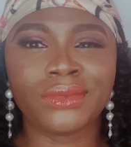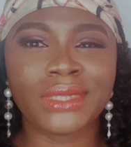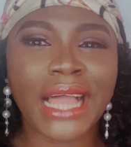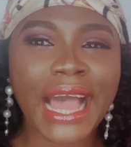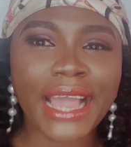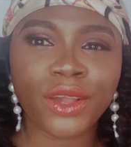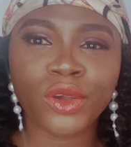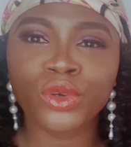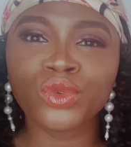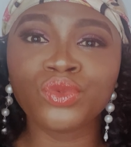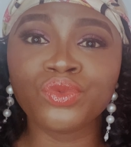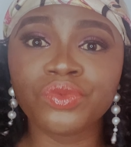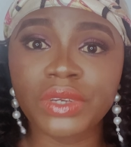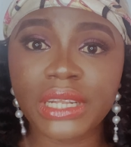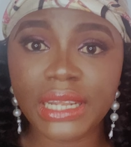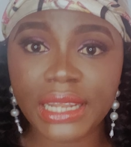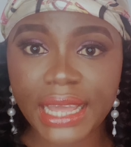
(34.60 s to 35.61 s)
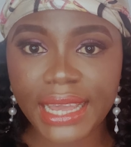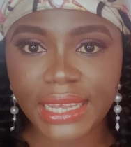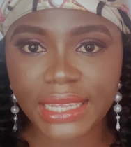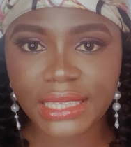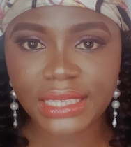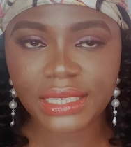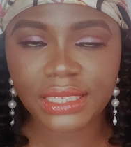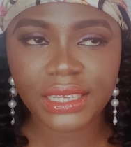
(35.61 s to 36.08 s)
I couldn't
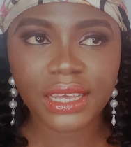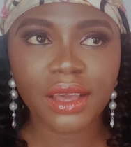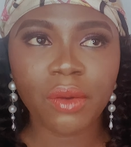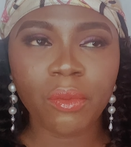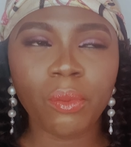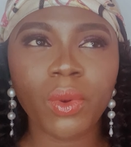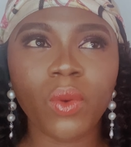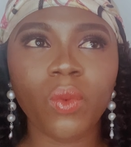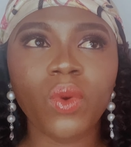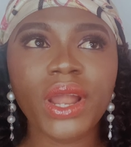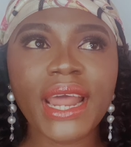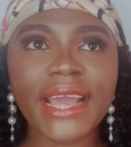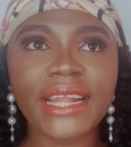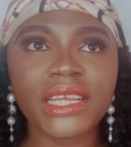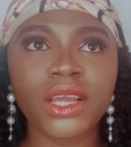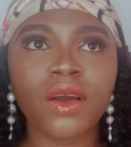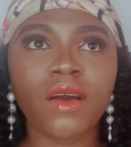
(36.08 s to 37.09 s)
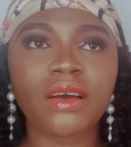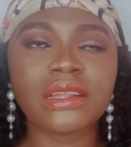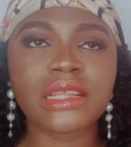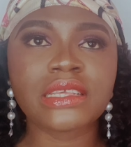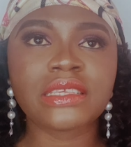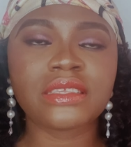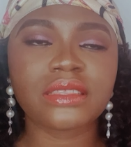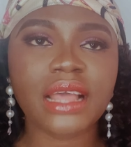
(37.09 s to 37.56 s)
relate. But what I didn't
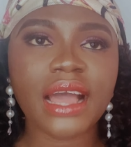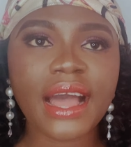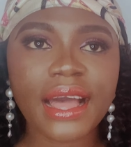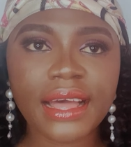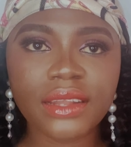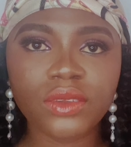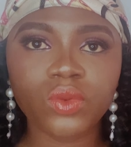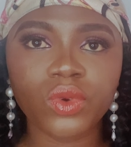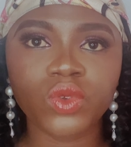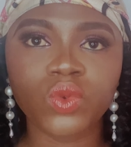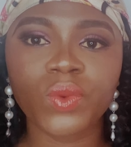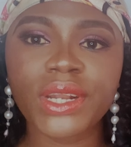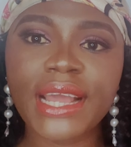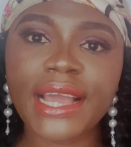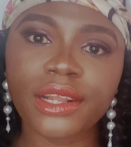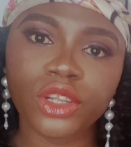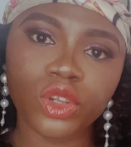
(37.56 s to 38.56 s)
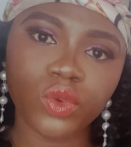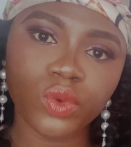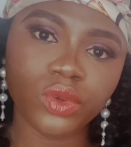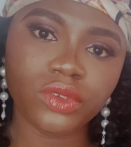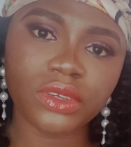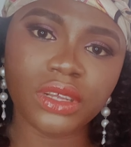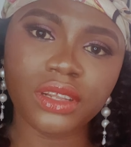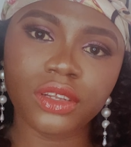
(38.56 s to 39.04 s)
understand was when I
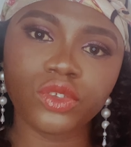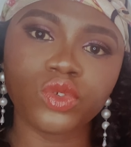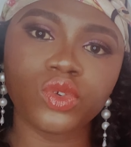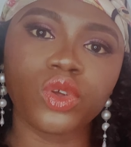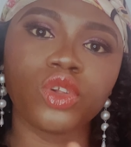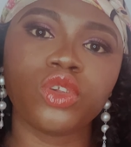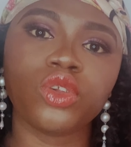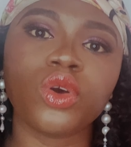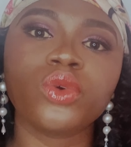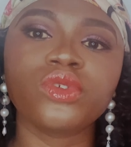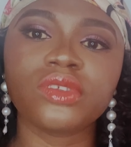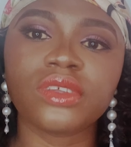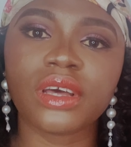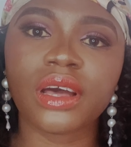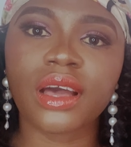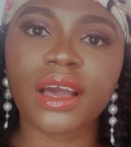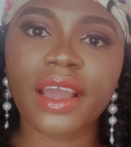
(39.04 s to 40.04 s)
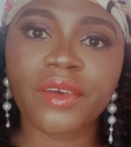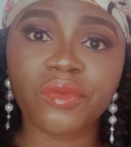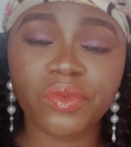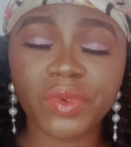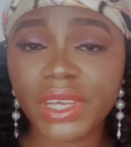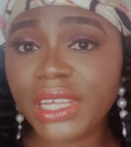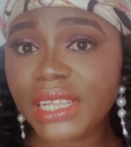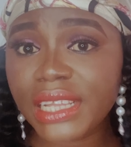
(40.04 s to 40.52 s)
looked a little closer, I
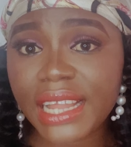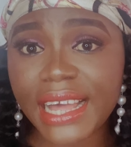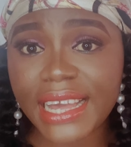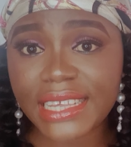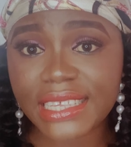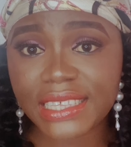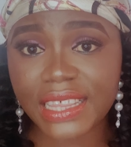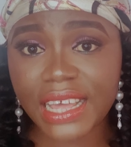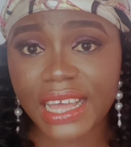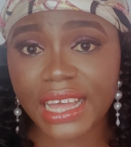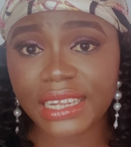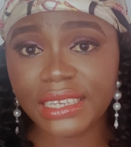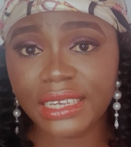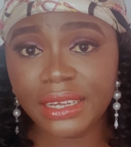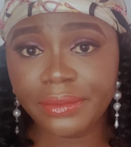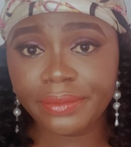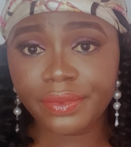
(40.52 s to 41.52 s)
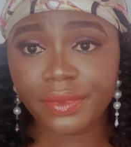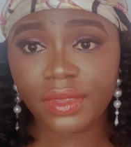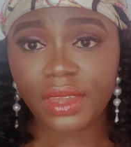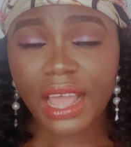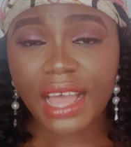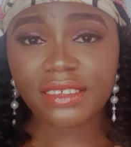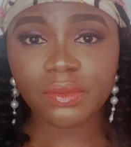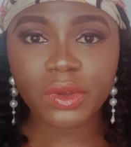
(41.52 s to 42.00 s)
realized that
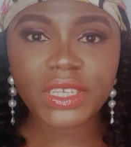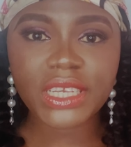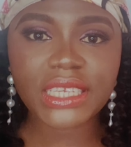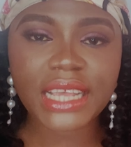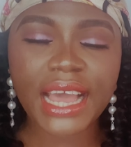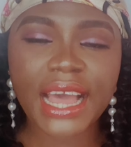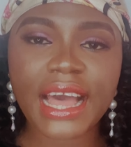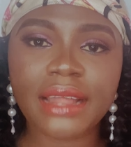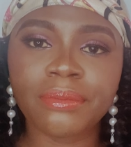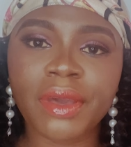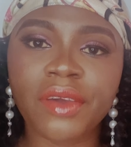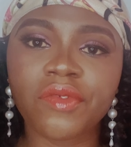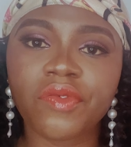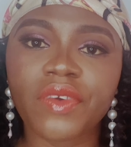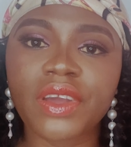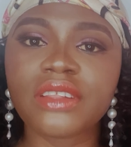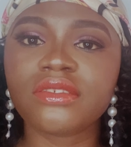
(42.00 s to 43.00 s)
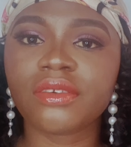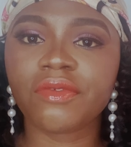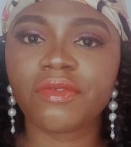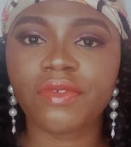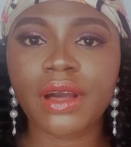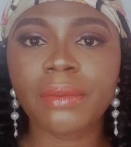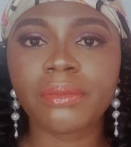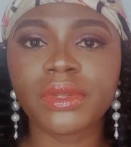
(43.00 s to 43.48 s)
as much as I had my friends and
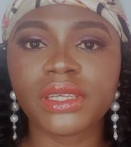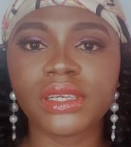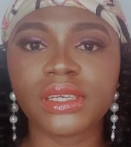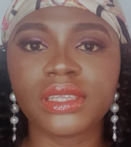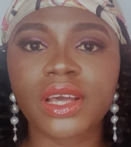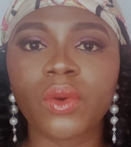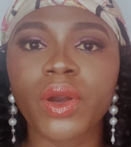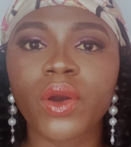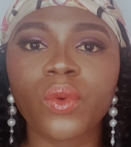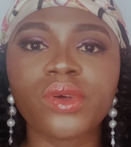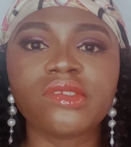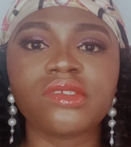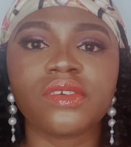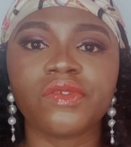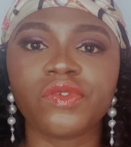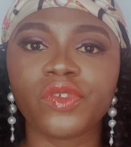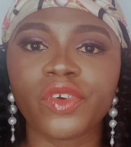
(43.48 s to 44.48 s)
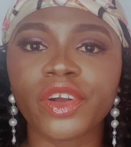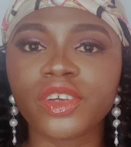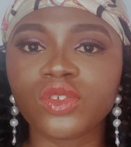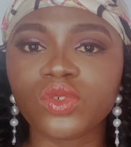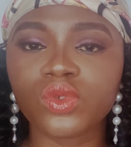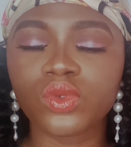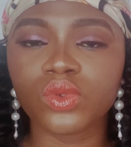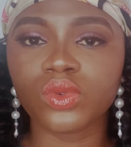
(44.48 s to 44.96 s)
family that were always the
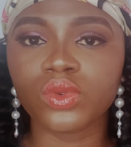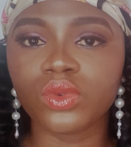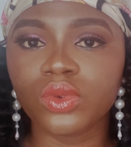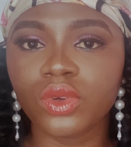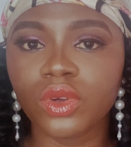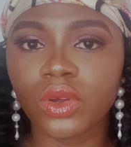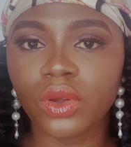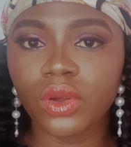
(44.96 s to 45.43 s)
first to,